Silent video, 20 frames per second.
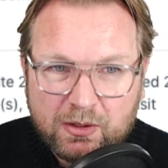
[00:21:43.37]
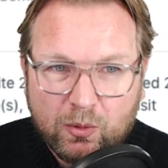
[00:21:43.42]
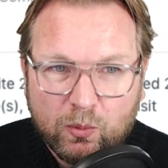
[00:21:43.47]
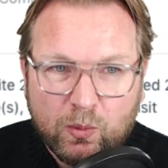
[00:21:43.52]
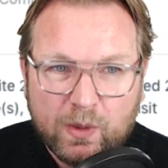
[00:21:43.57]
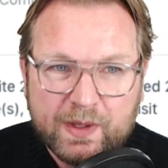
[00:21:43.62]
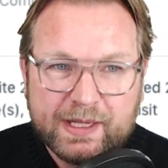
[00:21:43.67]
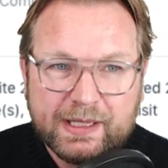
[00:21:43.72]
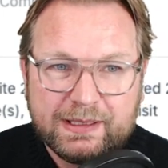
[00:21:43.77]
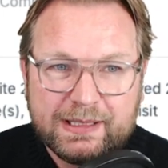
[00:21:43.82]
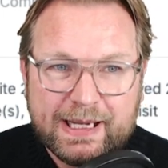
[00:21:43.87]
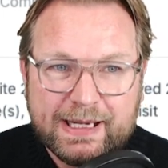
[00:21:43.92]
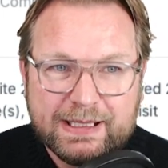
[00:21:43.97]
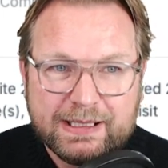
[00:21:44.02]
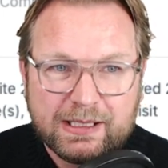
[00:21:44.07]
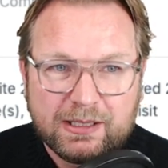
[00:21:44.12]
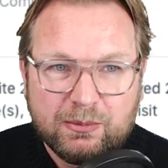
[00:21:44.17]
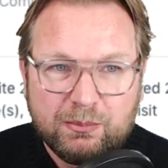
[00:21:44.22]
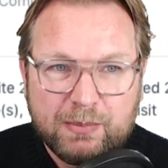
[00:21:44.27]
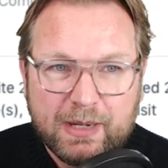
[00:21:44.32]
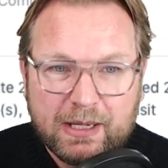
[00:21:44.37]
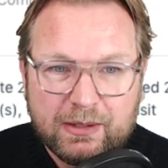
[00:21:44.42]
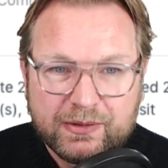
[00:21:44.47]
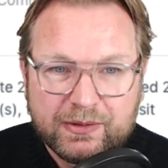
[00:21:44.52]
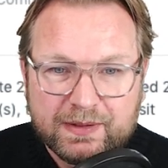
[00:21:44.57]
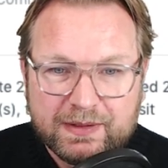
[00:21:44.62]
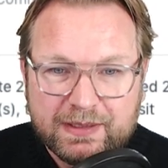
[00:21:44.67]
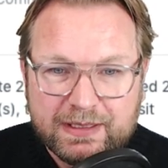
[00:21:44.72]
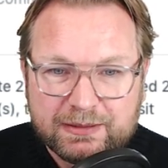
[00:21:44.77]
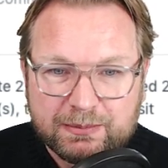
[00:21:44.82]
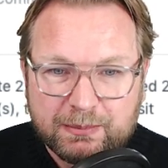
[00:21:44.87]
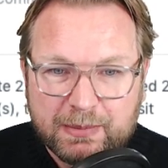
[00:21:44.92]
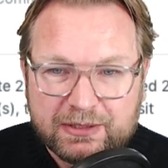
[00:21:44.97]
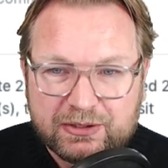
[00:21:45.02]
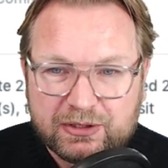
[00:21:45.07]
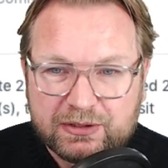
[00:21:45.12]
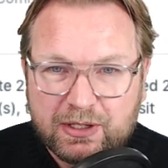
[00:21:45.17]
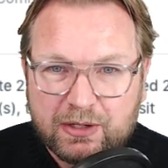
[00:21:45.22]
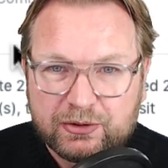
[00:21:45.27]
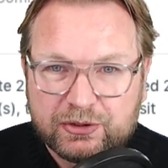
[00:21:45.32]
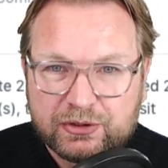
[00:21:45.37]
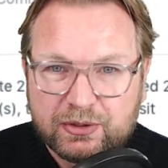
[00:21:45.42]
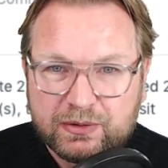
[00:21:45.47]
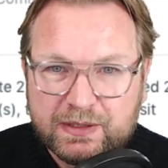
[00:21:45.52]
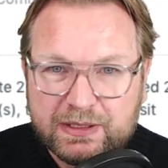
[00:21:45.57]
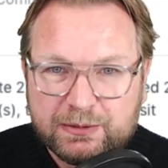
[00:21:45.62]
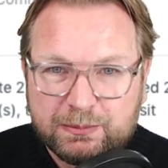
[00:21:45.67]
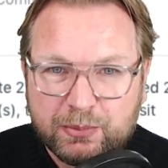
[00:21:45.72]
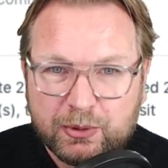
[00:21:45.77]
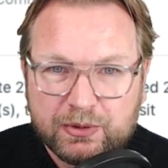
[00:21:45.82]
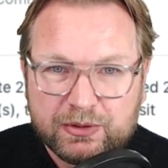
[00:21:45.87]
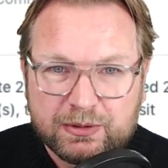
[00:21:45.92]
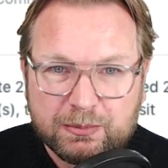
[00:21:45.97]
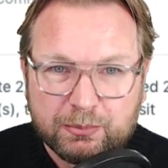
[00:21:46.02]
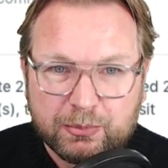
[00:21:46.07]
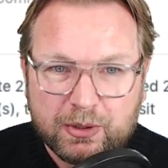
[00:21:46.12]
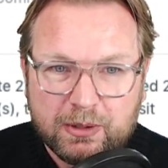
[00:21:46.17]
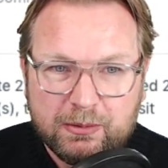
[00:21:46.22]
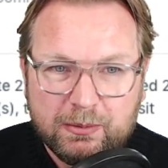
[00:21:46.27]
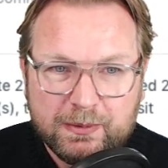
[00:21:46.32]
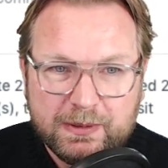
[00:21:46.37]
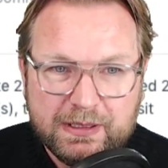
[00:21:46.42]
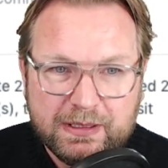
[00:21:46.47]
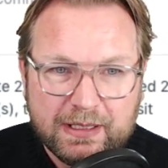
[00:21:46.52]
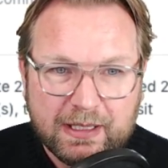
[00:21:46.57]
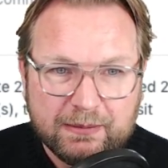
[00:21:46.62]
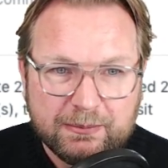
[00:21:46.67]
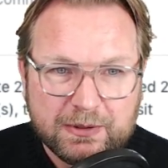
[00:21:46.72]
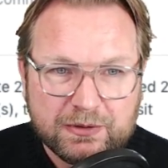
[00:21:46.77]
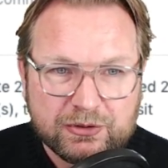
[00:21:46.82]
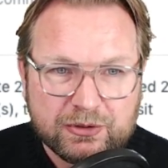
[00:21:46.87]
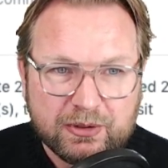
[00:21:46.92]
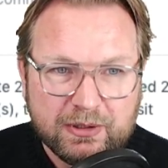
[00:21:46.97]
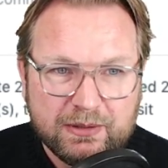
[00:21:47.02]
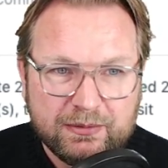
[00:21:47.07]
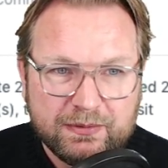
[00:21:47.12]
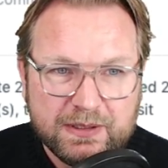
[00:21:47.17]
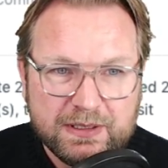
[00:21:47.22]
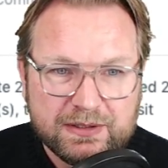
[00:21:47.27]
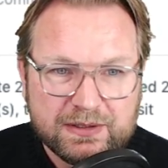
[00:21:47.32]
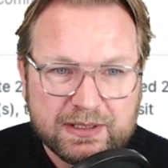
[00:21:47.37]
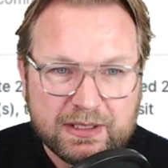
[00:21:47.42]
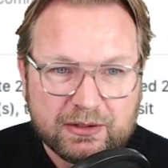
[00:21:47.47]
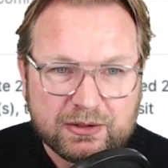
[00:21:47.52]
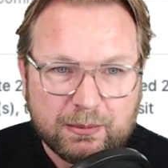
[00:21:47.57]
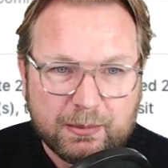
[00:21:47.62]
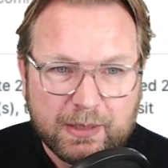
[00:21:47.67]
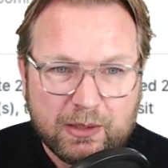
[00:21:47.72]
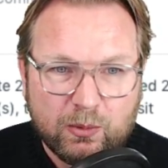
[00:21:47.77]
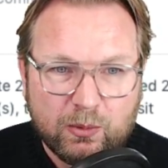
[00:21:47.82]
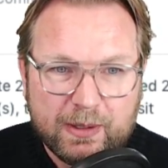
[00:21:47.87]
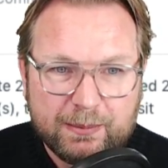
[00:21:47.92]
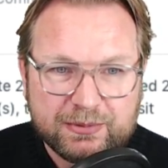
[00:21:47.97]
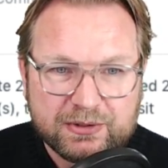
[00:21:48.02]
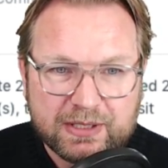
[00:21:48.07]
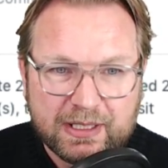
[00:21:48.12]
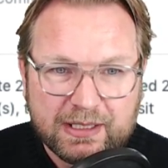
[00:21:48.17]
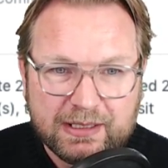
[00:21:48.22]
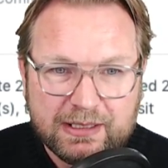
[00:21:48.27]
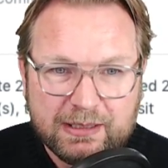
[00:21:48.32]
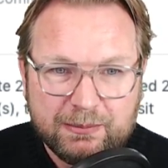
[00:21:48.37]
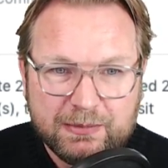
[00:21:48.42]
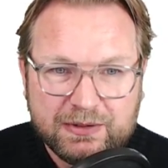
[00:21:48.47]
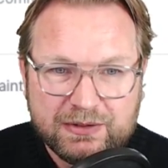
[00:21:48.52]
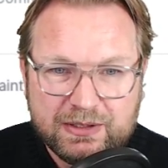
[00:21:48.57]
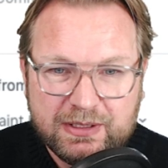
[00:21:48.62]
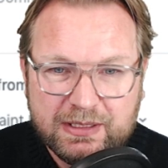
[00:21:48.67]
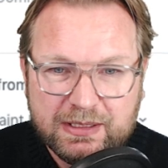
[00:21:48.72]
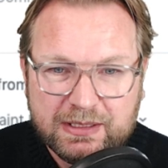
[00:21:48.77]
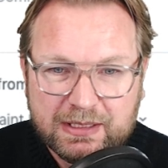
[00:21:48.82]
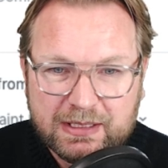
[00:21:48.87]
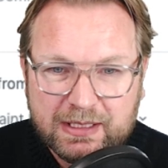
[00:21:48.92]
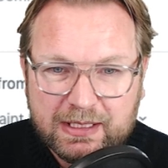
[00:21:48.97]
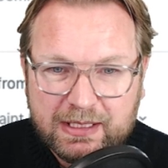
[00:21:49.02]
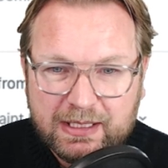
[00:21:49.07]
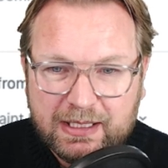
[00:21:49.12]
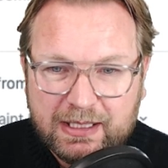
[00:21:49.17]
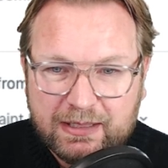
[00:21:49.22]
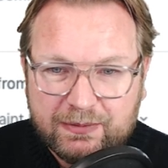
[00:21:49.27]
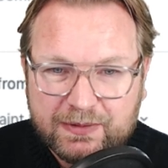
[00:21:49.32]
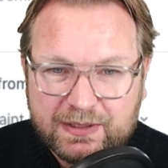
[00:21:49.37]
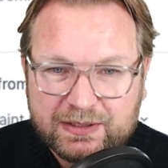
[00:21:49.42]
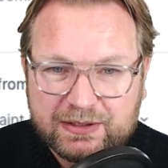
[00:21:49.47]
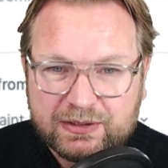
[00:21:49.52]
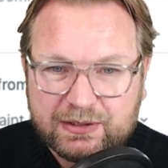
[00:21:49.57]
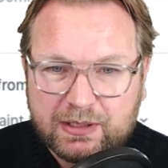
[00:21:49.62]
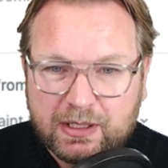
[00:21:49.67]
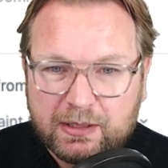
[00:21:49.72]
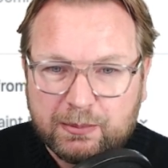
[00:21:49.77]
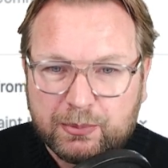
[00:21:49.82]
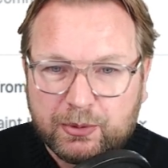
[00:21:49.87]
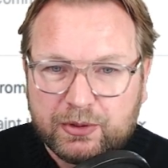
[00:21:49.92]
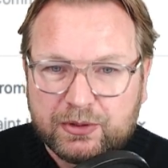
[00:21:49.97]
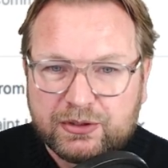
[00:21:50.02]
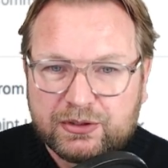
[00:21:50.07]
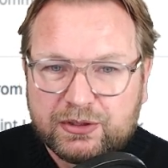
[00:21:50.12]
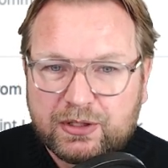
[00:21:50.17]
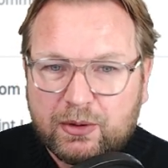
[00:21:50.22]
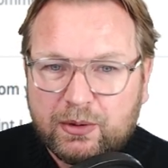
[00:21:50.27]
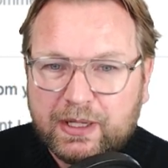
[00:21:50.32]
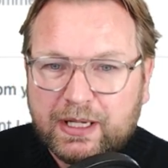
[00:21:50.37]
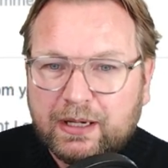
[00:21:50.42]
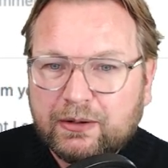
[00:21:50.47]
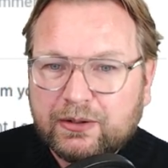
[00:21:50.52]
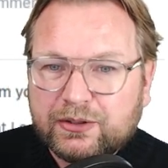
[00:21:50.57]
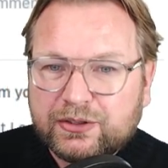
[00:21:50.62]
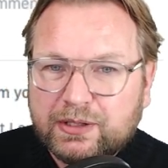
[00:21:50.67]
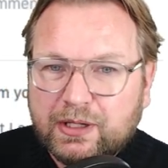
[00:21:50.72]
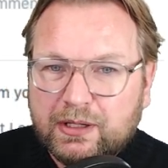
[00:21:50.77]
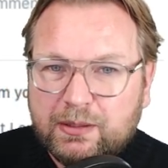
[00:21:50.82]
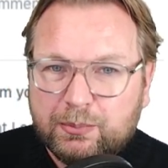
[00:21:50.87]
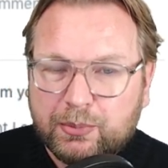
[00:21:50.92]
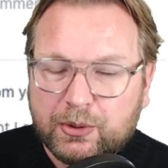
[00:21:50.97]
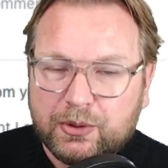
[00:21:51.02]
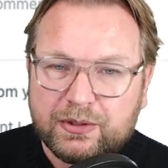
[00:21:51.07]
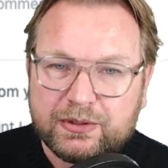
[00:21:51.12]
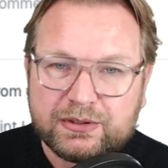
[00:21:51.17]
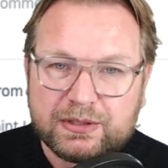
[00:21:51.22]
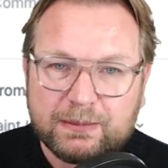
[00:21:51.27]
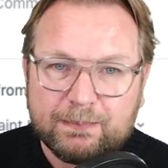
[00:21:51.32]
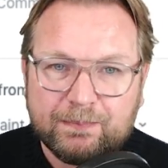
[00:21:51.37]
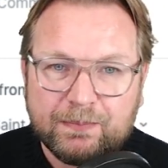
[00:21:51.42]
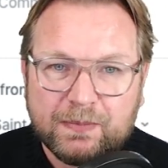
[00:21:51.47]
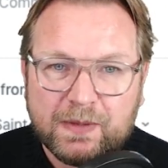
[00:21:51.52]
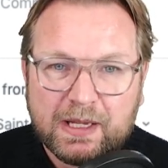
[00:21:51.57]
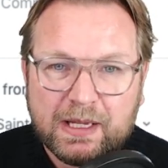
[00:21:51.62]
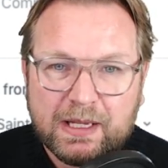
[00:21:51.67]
what I like about this message also, this person probably, I'm not sure if he's still on my website. Let me see if this is another person. So here is another person.